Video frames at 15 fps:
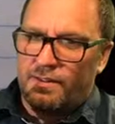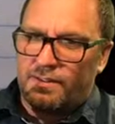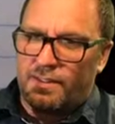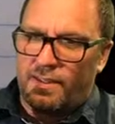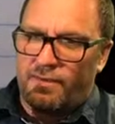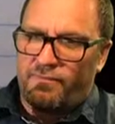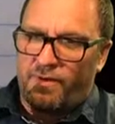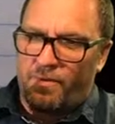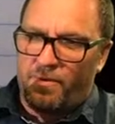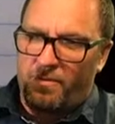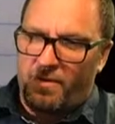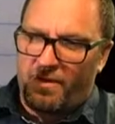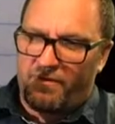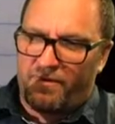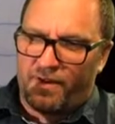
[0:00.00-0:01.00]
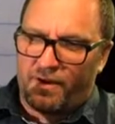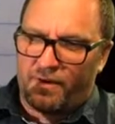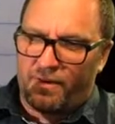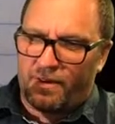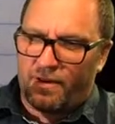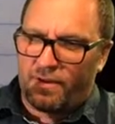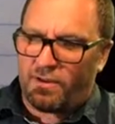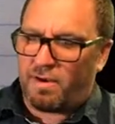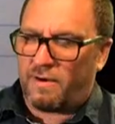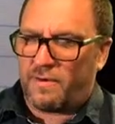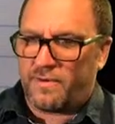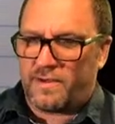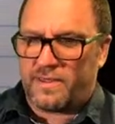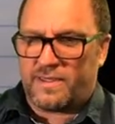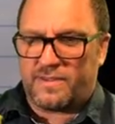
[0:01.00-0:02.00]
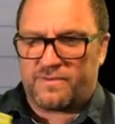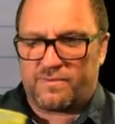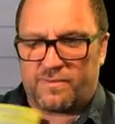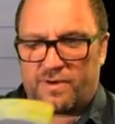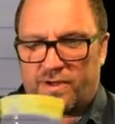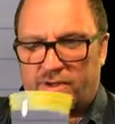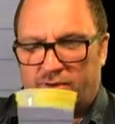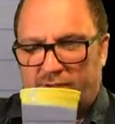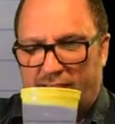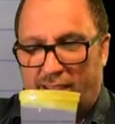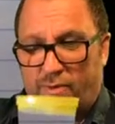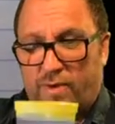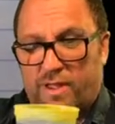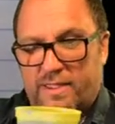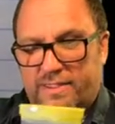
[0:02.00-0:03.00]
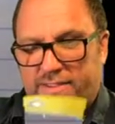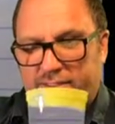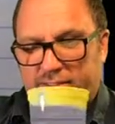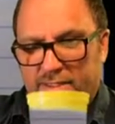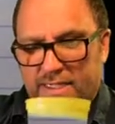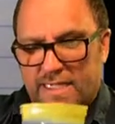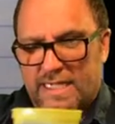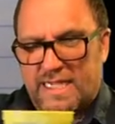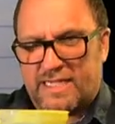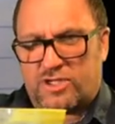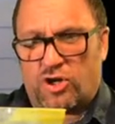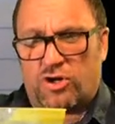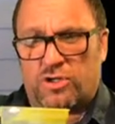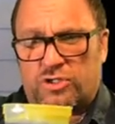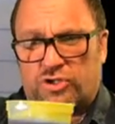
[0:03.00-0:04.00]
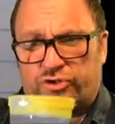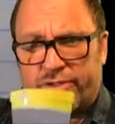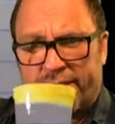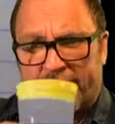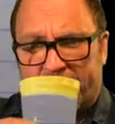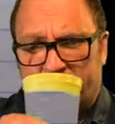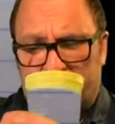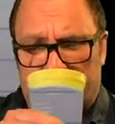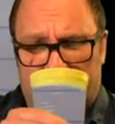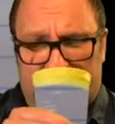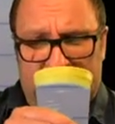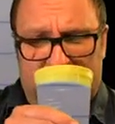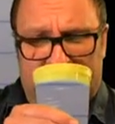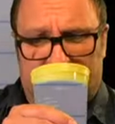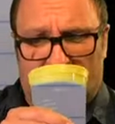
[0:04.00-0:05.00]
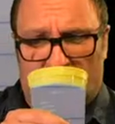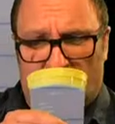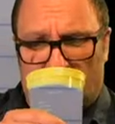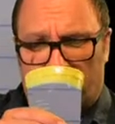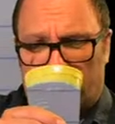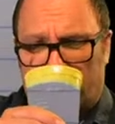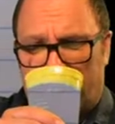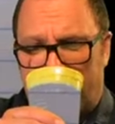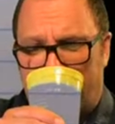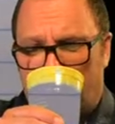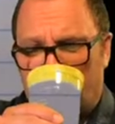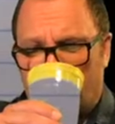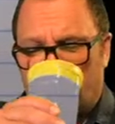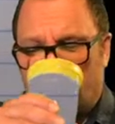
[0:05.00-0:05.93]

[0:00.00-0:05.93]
See, if I put my finger there, it doesn't work. Okay, well, it turns green when it gets cold. Okay.